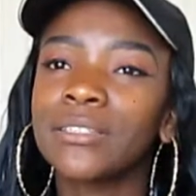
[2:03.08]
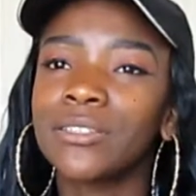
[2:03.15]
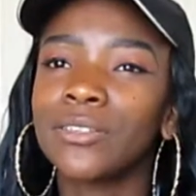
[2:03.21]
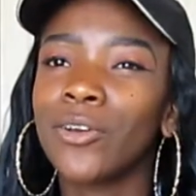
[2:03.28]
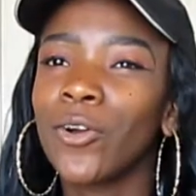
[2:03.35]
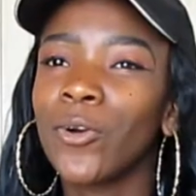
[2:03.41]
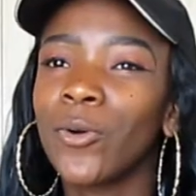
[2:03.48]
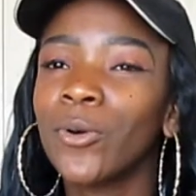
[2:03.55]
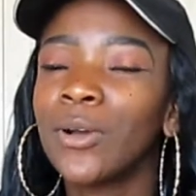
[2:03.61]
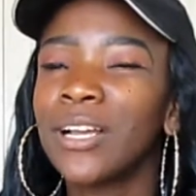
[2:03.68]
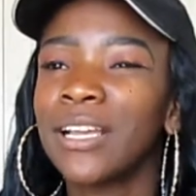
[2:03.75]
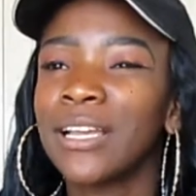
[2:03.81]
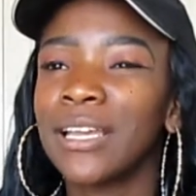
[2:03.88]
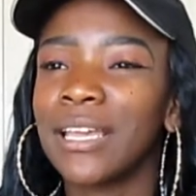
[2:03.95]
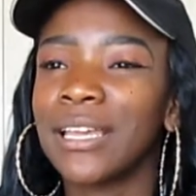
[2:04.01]
you know.
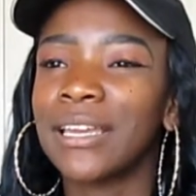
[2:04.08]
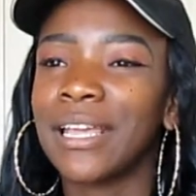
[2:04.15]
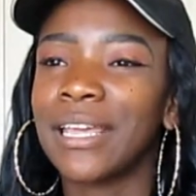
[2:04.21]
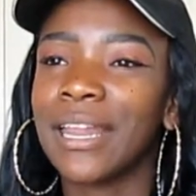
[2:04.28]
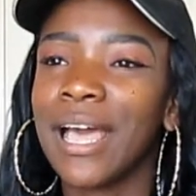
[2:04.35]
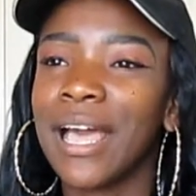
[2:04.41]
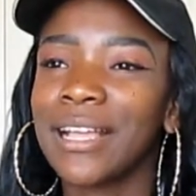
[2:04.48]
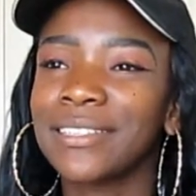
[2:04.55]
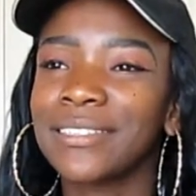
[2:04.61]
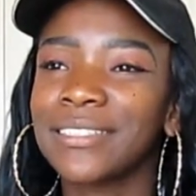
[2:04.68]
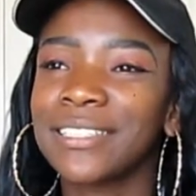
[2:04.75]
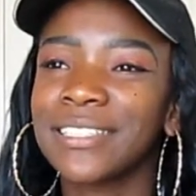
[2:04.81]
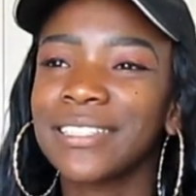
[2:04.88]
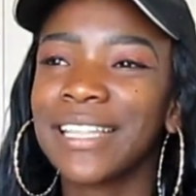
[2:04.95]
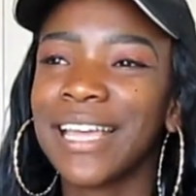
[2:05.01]
It has
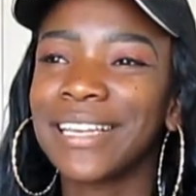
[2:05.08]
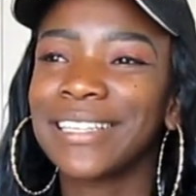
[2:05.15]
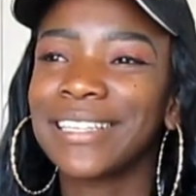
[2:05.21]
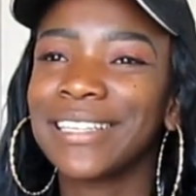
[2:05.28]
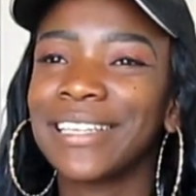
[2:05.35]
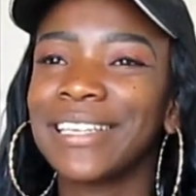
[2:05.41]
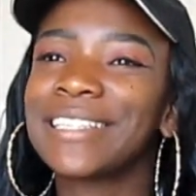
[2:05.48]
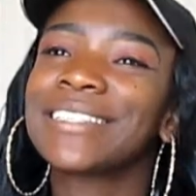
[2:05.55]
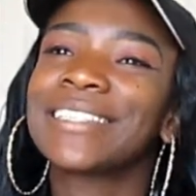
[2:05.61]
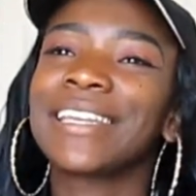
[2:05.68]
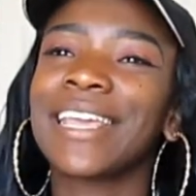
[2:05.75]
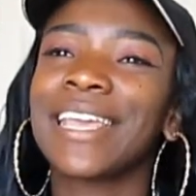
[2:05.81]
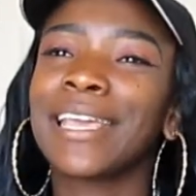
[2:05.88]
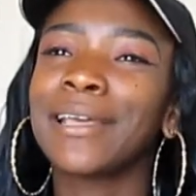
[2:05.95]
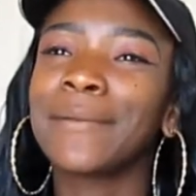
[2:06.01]
just that
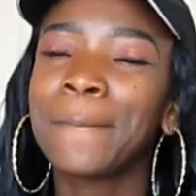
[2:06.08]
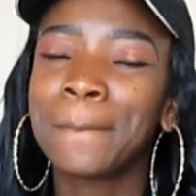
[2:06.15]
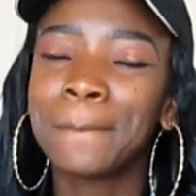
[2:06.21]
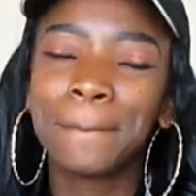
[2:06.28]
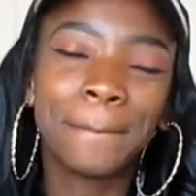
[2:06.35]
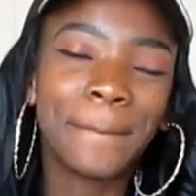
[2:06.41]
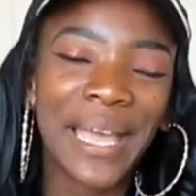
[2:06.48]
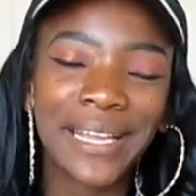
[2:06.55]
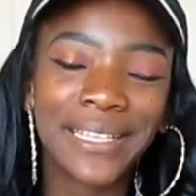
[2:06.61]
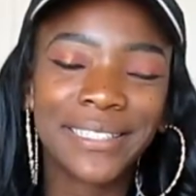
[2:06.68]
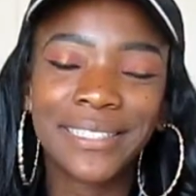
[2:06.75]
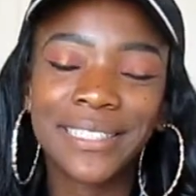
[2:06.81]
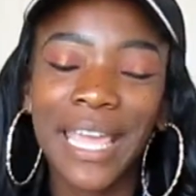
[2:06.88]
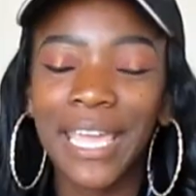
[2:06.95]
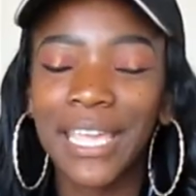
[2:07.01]
glistening
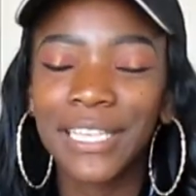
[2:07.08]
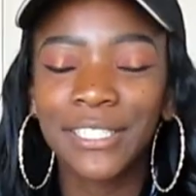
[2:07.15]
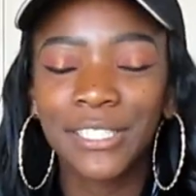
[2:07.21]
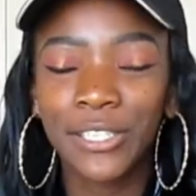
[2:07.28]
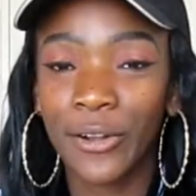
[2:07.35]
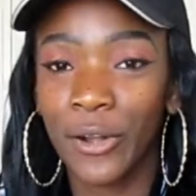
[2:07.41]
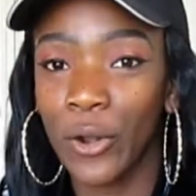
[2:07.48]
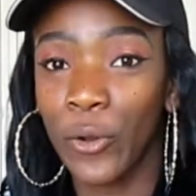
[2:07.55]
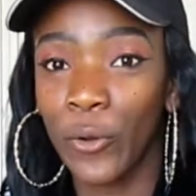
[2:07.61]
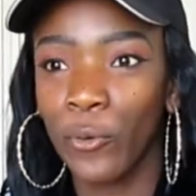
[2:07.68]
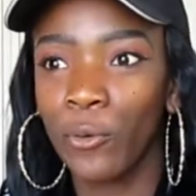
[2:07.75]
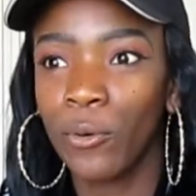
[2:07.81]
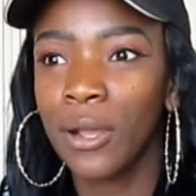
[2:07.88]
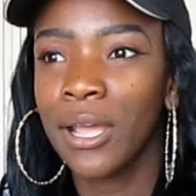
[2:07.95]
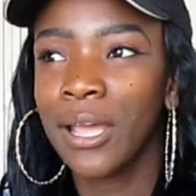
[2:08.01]
backstage
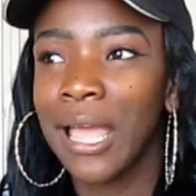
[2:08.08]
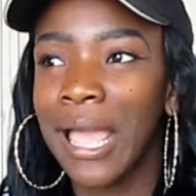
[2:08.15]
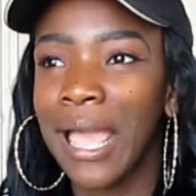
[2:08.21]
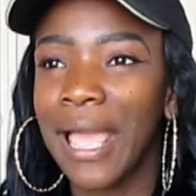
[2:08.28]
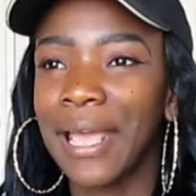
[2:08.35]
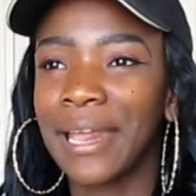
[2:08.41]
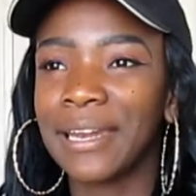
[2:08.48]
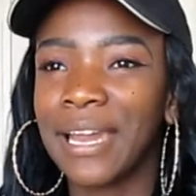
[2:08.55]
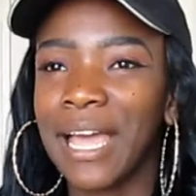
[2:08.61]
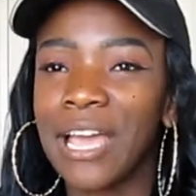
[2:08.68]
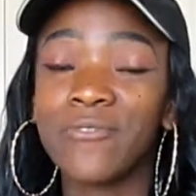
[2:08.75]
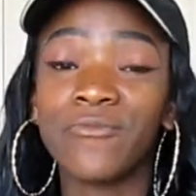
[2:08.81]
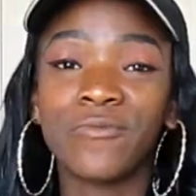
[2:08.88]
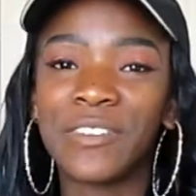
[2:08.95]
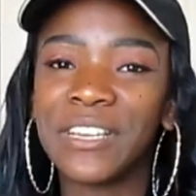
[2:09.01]
glow, and
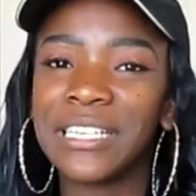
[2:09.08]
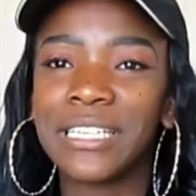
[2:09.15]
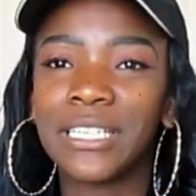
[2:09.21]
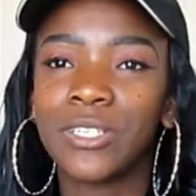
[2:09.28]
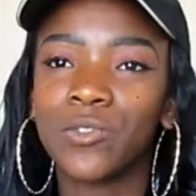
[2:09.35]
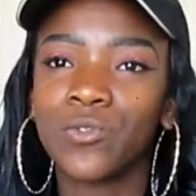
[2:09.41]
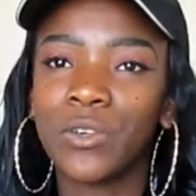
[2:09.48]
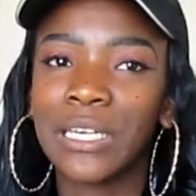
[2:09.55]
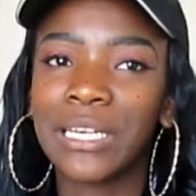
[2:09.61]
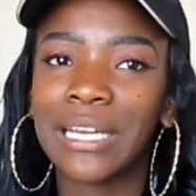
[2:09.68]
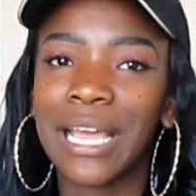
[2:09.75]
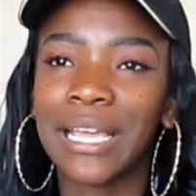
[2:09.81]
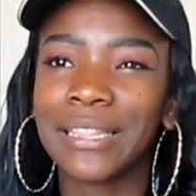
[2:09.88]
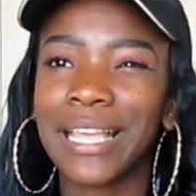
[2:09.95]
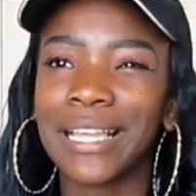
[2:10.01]
I really, really
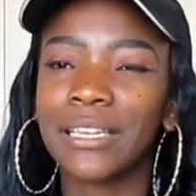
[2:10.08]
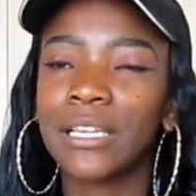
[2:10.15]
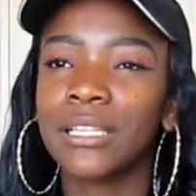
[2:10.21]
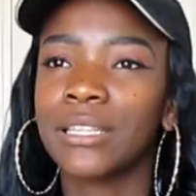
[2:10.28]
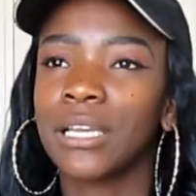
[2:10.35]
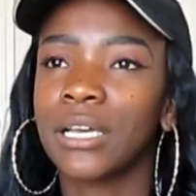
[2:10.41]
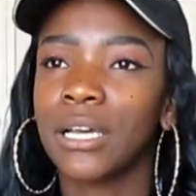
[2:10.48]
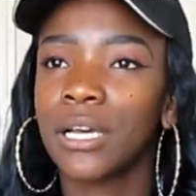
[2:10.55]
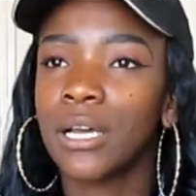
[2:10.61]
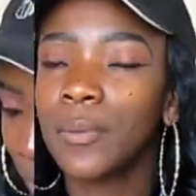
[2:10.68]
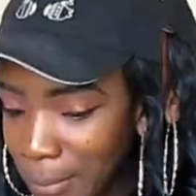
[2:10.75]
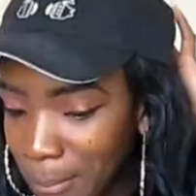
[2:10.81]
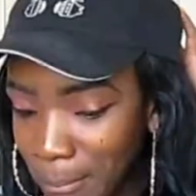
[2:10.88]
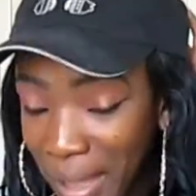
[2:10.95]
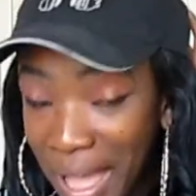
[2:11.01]
like that. The
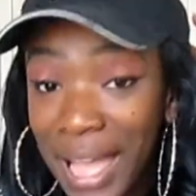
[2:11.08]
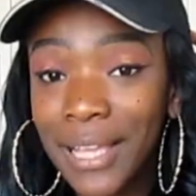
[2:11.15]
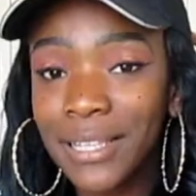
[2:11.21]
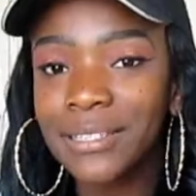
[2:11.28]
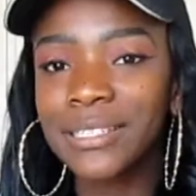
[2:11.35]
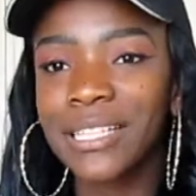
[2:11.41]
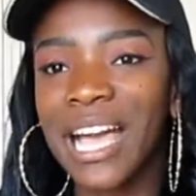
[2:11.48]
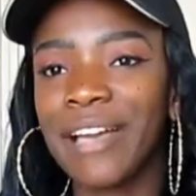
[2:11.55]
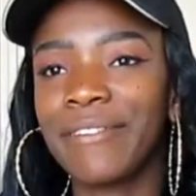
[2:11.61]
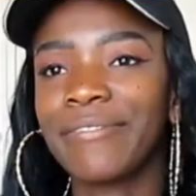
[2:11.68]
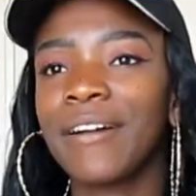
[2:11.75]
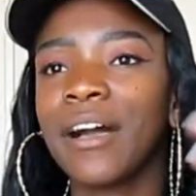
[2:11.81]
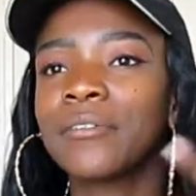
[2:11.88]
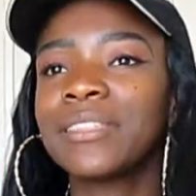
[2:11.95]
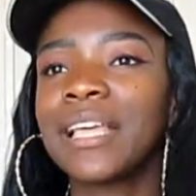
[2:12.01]
mask, I
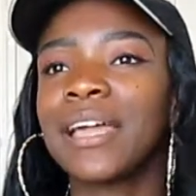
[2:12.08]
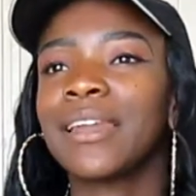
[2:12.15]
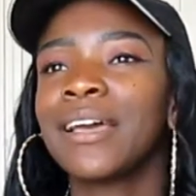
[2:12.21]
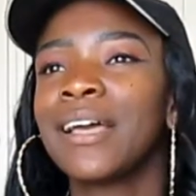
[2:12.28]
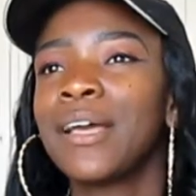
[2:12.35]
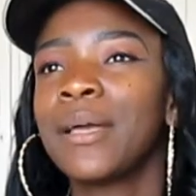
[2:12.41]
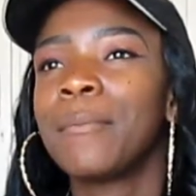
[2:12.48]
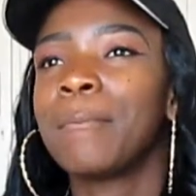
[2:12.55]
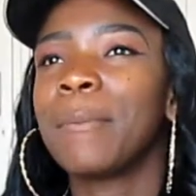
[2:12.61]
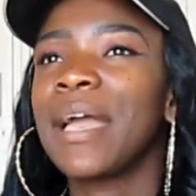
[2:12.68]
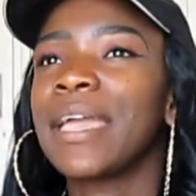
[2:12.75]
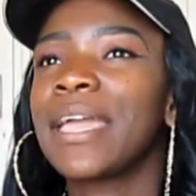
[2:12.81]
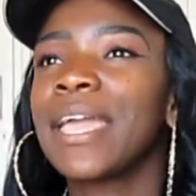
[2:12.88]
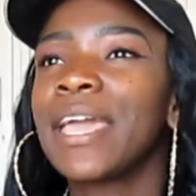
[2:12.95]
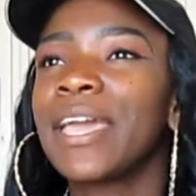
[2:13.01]
found that my
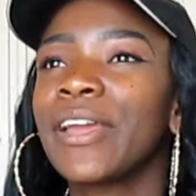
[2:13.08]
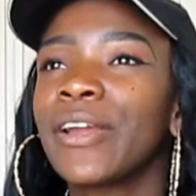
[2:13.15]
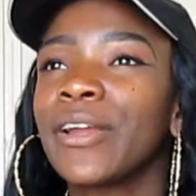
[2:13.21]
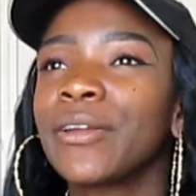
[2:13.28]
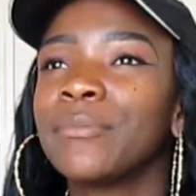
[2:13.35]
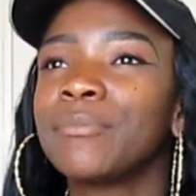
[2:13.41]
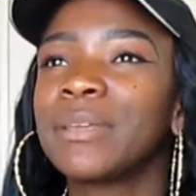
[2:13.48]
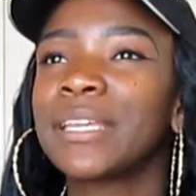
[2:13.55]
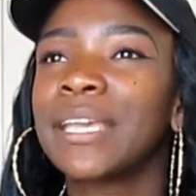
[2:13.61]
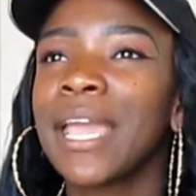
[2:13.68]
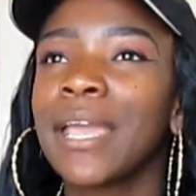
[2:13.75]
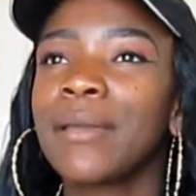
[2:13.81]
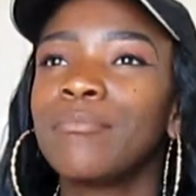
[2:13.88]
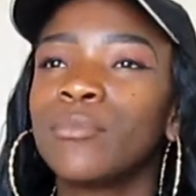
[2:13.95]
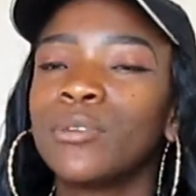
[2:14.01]
hair
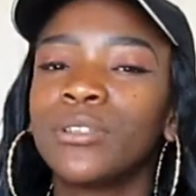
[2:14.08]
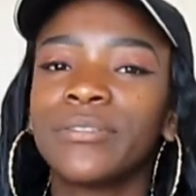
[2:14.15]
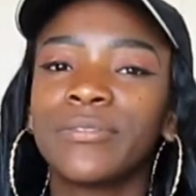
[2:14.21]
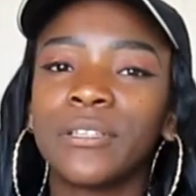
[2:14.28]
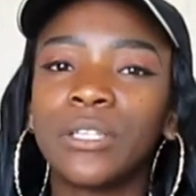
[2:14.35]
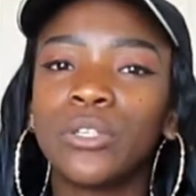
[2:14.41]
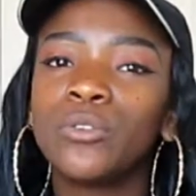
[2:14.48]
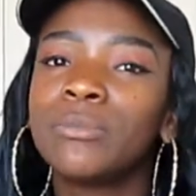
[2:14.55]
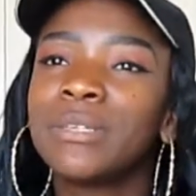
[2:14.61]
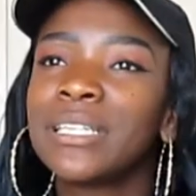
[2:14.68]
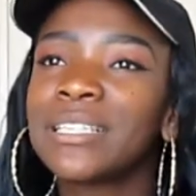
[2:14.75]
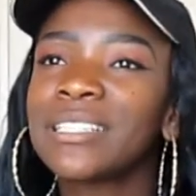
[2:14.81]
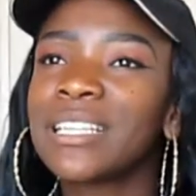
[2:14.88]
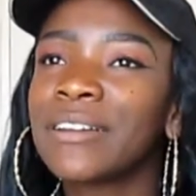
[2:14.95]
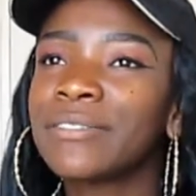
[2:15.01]
became more
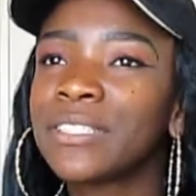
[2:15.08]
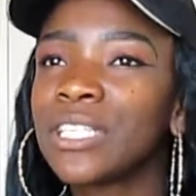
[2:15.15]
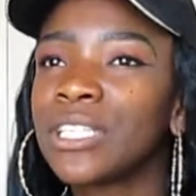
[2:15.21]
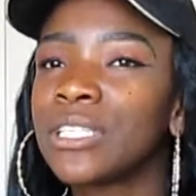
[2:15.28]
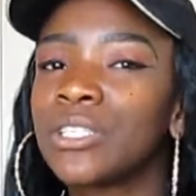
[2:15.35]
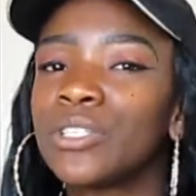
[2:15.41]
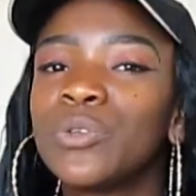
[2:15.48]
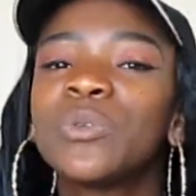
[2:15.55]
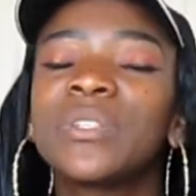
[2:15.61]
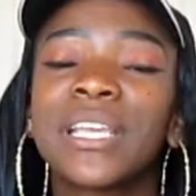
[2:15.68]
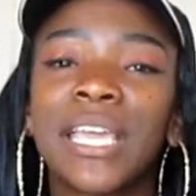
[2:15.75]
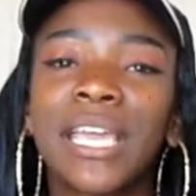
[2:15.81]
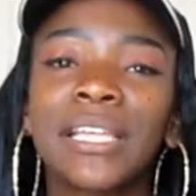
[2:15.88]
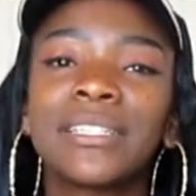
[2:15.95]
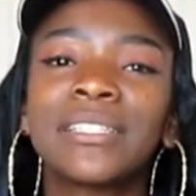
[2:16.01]
voluminous after
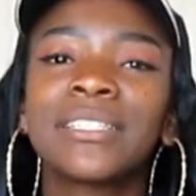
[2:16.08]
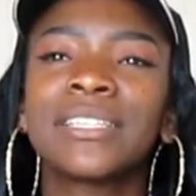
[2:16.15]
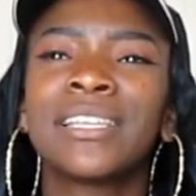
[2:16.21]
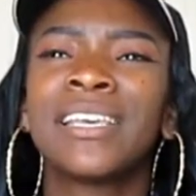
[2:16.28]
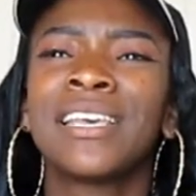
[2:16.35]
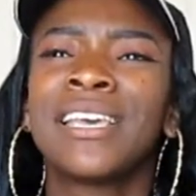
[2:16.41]
using it.